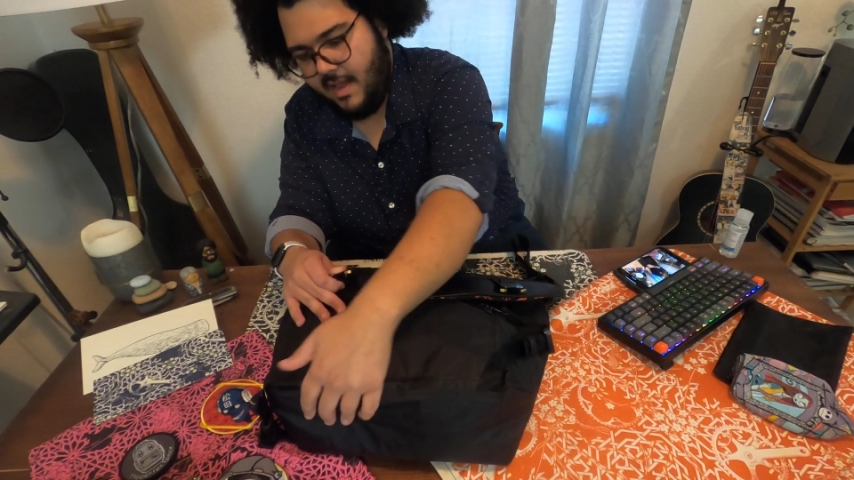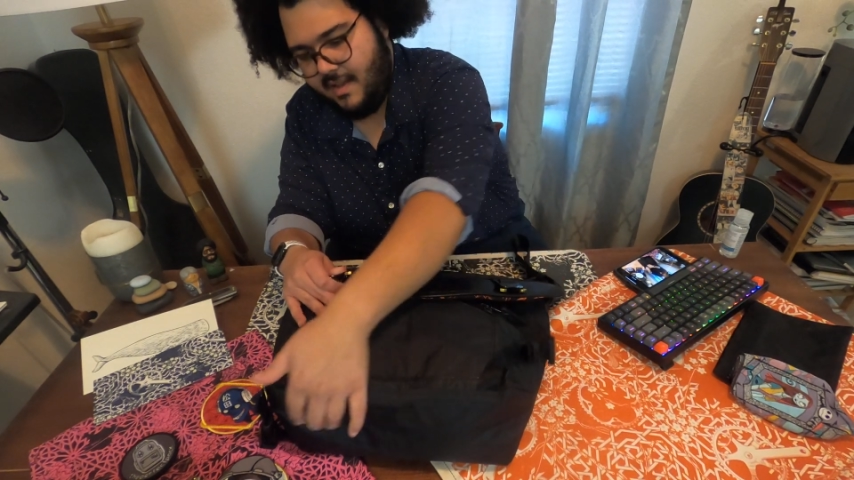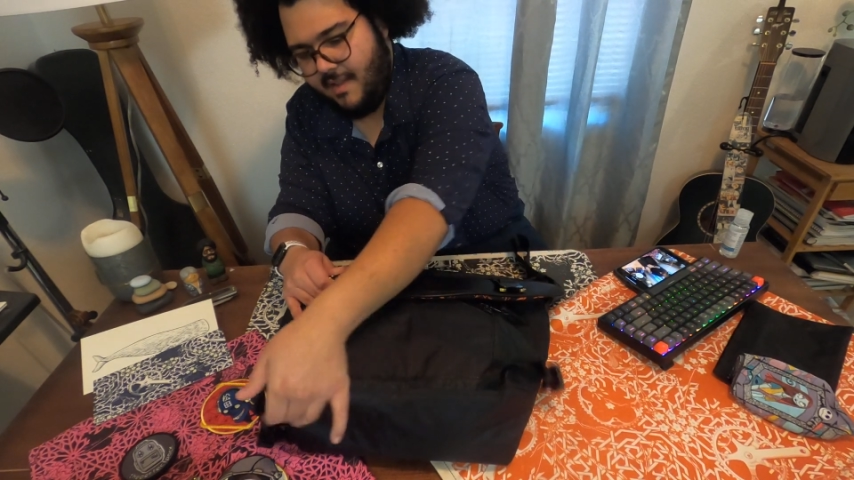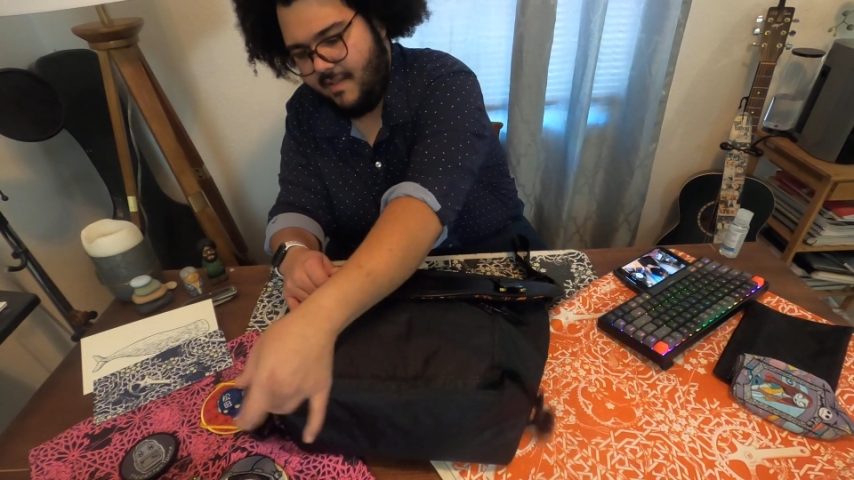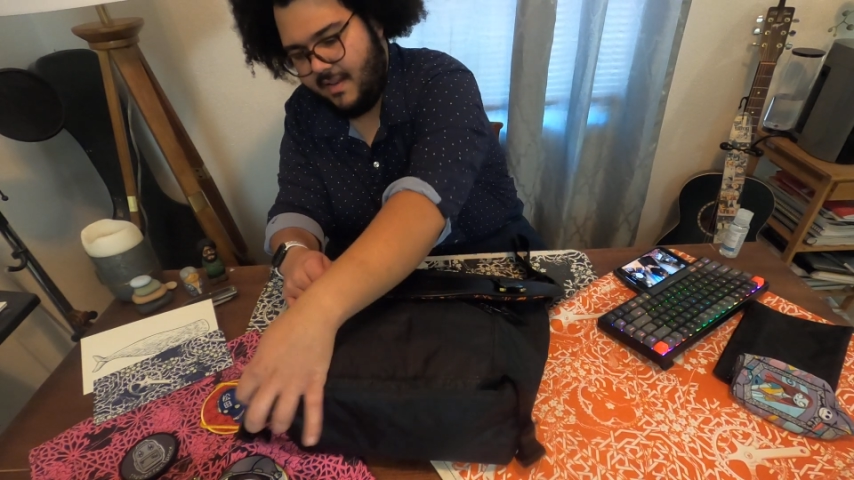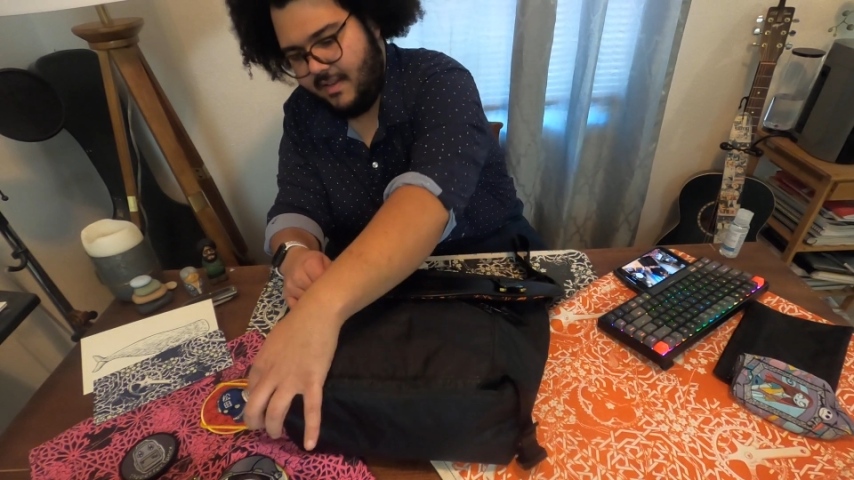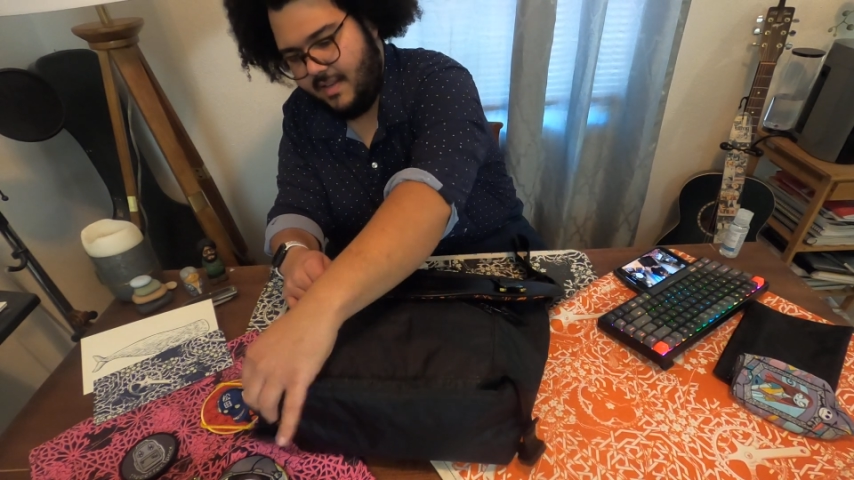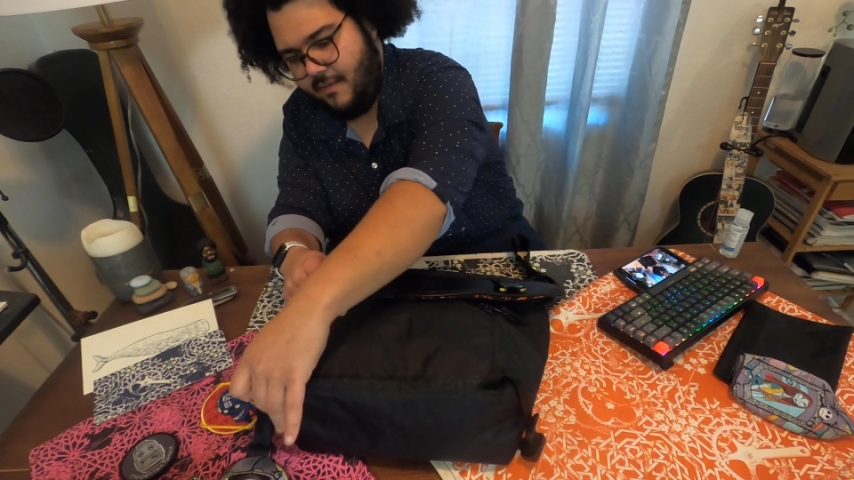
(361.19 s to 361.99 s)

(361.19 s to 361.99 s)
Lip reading: It doesn't